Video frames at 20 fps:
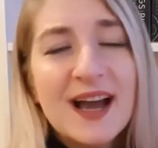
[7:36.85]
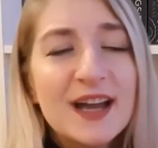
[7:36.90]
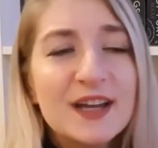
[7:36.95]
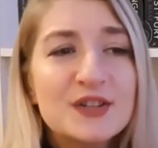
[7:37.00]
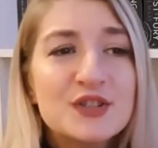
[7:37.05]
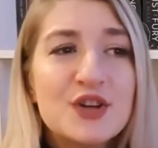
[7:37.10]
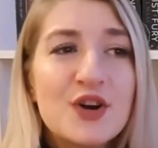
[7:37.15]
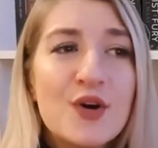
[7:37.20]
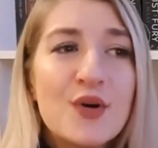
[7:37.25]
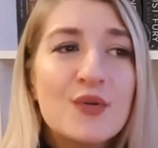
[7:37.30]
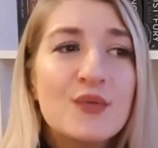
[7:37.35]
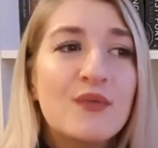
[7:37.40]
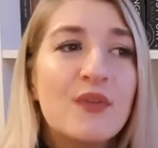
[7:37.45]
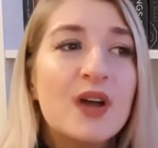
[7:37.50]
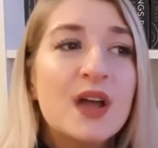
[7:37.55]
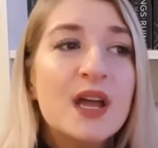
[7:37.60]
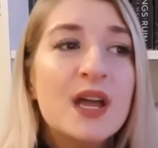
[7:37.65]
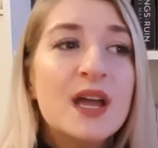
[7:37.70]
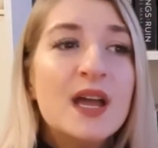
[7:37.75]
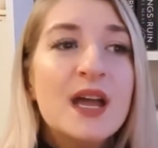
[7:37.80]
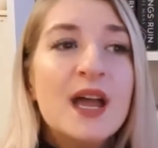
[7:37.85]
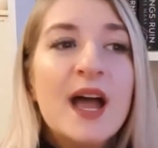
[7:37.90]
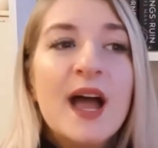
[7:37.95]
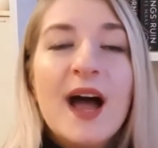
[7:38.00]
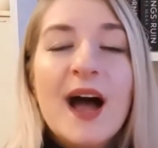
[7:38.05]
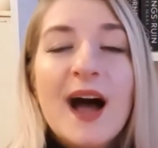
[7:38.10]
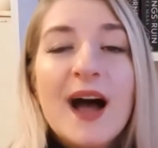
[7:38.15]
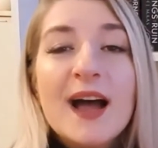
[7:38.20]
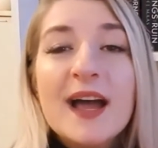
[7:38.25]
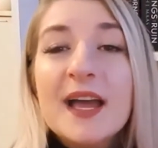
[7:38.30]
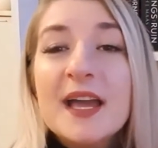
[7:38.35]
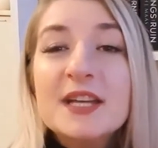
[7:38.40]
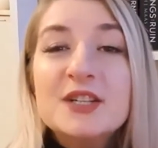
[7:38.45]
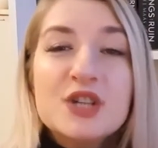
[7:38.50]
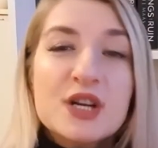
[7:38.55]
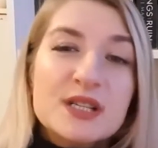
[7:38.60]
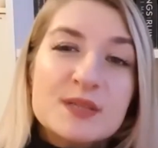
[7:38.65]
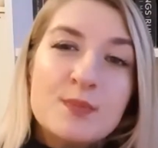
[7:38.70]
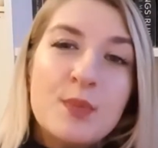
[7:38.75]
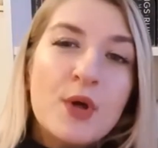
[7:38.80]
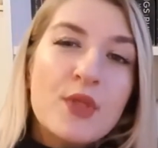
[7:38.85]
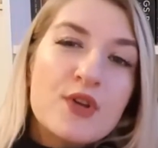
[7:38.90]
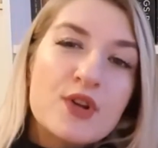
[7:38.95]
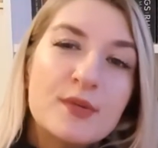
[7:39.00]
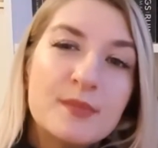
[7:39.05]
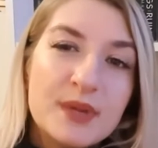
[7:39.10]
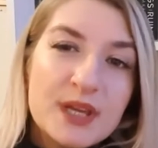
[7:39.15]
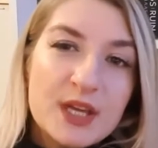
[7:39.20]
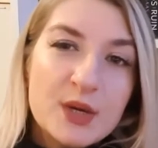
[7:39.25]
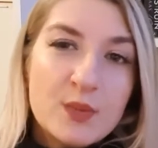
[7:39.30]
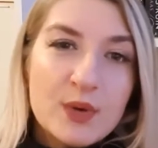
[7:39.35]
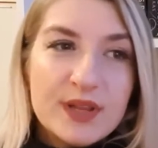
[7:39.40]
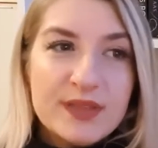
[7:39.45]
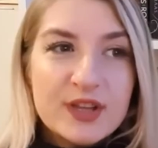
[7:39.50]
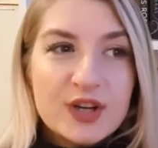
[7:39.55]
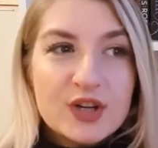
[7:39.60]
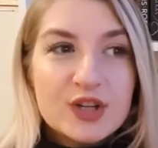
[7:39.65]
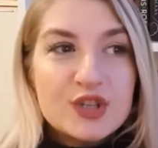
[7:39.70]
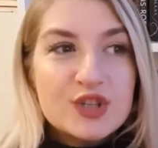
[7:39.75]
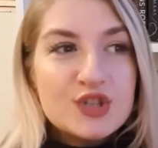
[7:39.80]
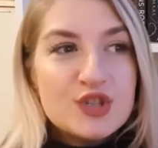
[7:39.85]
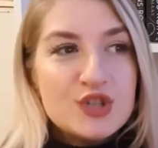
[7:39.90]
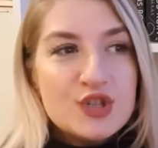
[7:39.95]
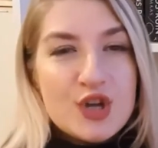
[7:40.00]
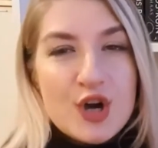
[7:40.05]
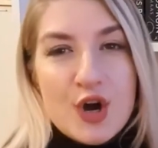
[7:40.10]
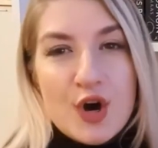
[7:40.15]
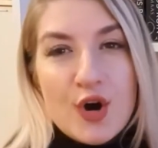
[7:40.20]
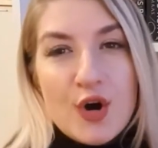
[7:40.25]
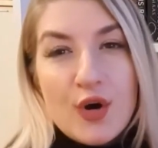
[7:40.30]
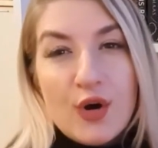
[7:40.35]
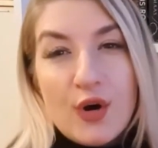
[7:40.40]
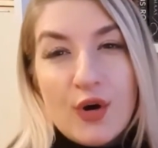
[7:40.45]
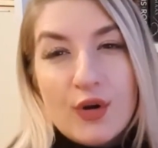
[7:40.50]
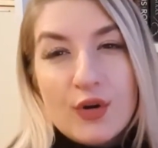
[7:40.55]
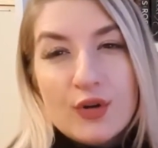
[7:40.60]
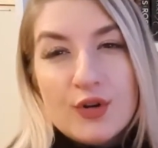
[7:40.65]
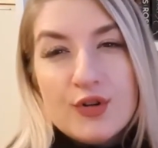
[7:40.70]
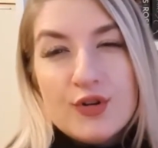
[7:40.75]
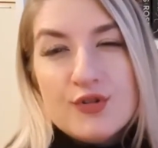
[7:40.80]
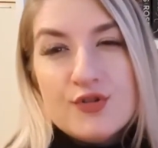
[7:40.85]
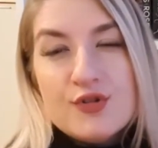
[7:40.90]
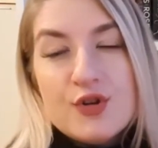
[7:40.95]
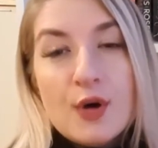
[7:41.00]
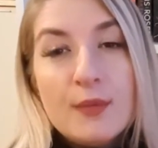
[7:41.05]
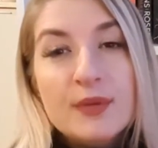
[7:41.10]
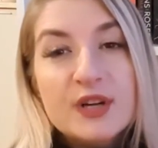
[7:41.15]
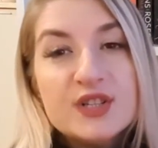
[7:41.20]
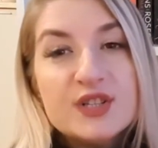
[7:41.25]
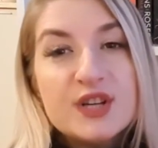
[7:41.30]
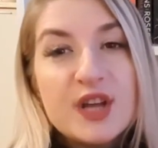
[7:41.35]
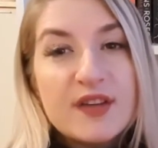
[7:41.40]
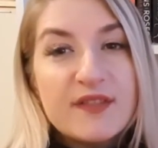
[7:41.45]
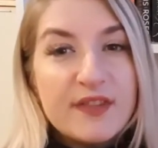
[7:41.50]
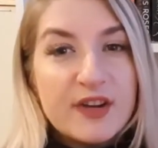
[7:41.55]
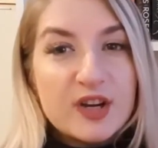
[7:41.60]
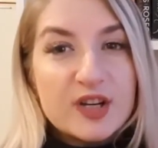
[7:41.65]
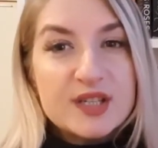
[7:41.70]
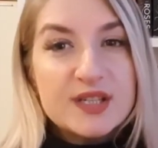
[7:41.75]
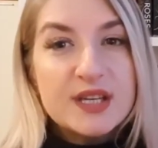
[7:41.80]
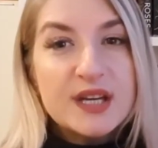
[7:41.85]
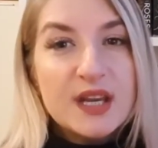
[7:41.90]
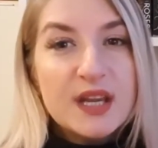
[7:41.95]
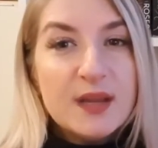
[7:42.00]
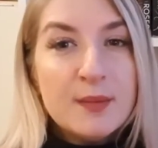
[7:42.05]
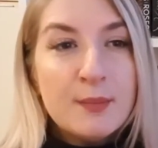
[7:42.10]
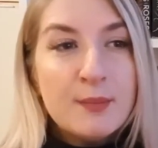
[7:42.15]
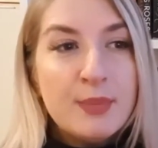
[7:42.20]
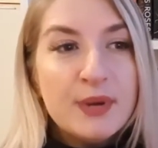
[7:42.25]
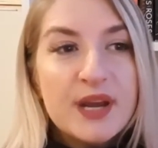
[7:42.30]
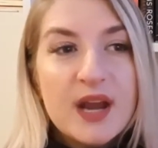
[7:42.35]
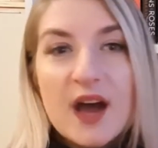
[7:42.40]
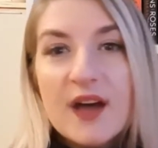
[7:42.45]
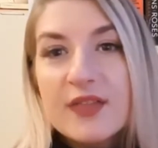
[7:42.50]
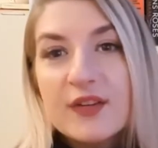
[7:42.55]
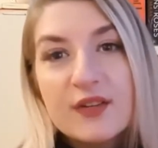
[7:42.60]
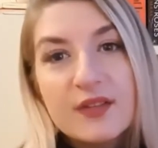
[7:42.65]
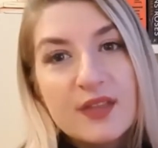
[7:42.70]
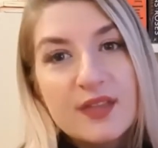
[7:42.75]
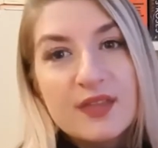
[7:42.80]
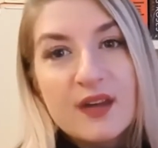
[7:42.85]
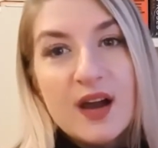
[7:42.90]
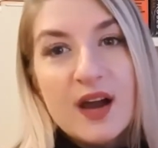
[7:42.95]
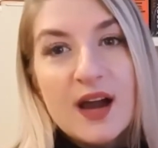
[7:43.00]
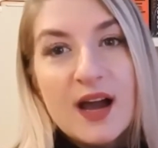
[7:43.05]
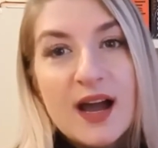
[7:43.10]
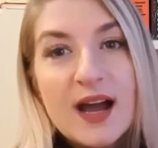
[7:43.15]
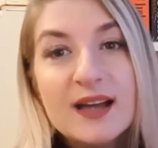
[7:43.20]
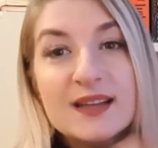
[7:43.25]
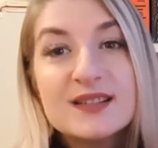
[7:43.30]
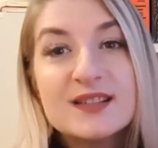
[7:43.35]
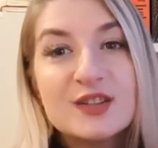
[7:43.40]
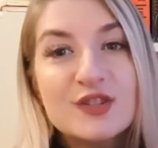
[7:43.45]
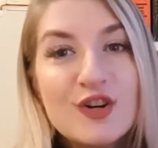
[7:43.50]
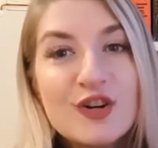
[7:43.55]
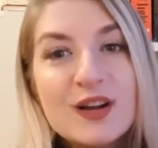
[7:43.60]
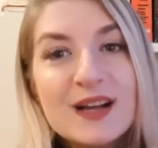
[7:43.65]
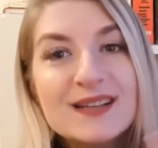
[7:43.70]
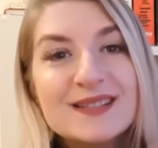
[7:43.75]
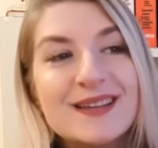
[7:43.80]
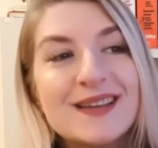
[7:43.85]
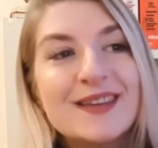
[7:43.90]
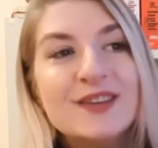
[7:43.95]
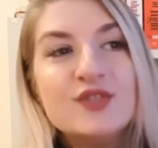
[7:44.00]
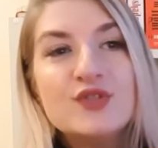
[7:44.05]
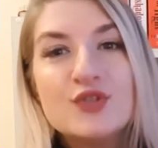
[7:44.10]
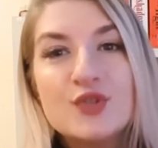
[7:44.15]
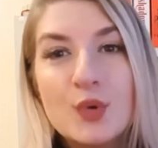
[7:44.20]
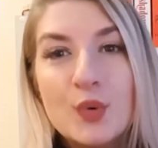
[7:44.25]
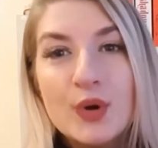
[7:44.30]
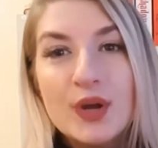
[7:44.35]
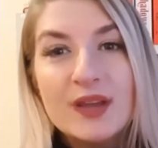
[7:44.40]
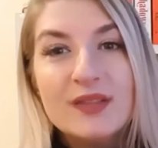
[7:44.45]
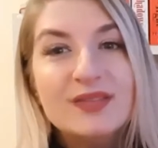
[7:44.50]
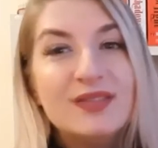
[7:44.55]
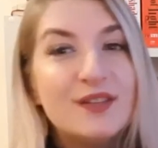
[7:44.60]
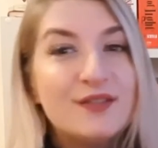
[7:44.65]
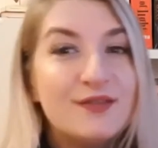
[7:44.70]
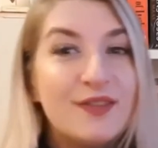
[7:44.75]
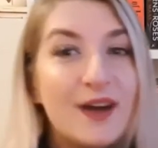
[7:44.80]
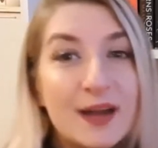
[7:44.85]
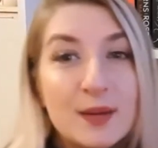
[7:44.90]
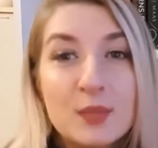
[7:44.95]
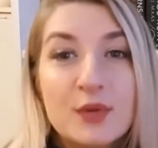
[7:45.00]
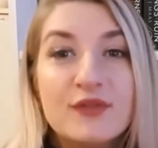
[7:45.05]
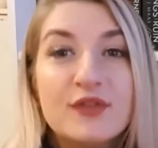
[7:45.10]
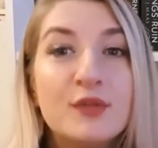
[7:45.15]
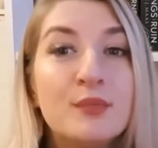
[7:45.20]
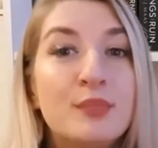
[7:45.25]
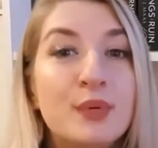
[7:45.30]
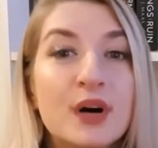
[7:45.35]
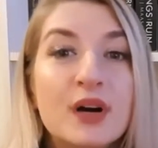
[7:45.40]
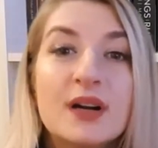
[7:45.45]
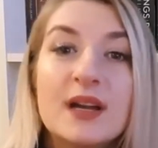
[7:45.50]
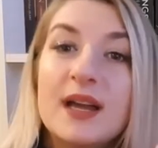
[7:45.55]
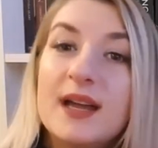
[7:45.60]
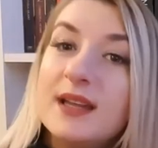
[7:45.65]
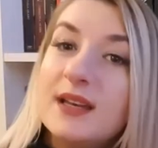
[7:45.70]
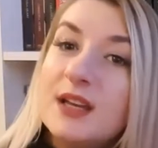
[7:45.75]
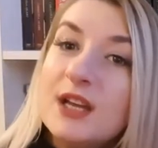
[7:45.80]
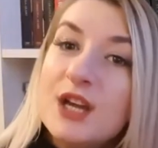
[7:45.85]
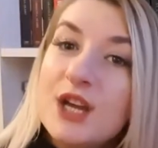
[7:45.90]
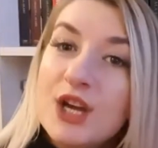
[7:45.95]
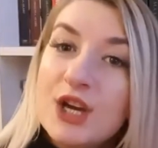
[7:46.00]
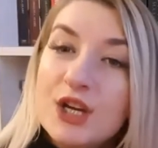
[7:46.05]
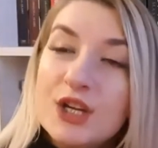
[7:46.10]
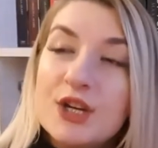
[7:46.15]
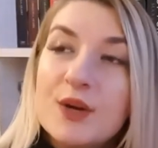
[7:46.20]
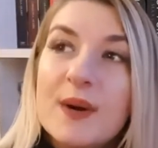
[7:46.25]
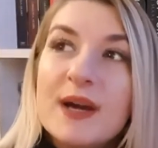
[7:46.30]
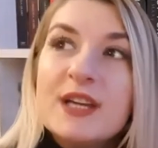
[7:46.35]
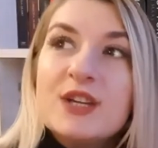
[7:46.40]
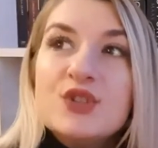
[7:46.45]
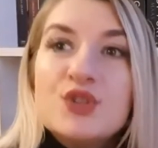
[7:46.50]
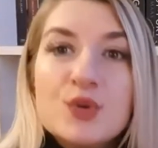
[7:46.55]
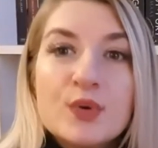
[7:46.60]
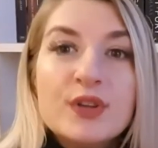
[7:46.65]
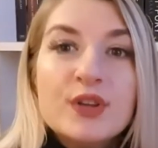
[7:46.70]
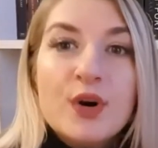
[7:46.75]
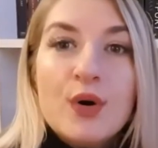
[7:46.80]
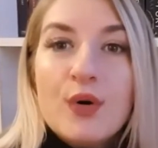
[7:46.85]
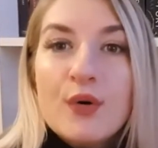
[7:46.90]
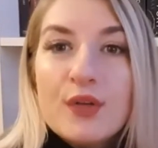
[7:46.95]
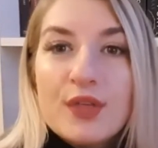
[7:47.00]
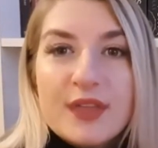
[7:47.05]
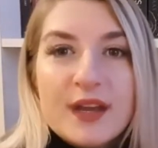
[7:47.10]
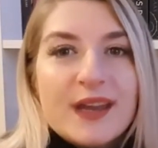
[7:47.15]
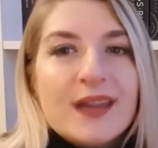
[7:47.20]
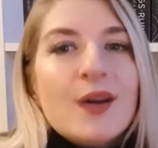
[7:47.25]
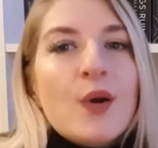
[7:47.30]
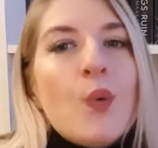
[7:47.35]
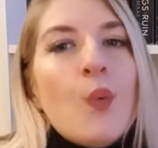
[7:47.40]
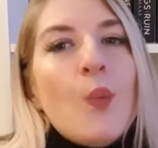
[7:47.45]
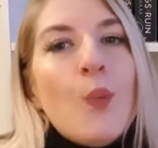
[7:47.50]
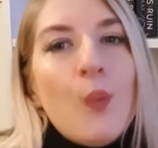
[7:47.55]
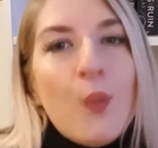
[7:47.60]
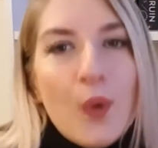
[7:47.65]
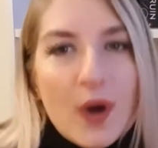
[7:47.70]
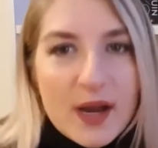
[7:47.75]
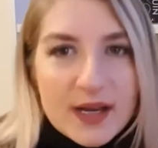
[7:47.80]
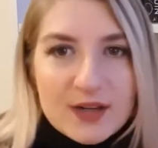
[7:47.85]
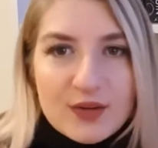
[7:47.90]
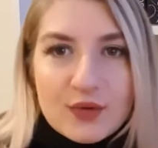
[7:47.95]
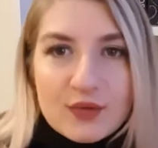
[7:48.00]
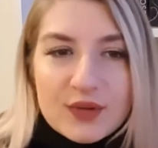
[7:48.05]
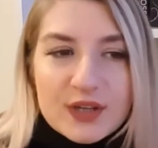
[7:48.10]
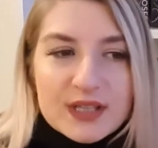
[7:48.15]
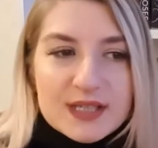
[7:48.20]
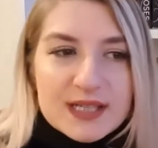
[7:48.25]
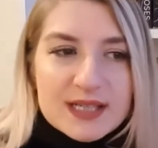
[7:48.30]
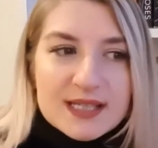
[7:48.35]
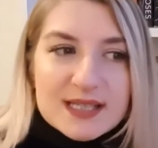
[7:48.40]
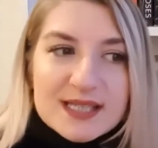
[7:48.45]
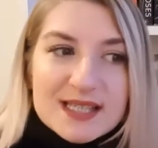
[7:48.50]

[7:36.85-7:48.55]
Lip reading: It does bother me when there's not much diversity, but other than that, as long as I enjoy the vibe of the book and, you know, I enjoy the whole thing, why not read it?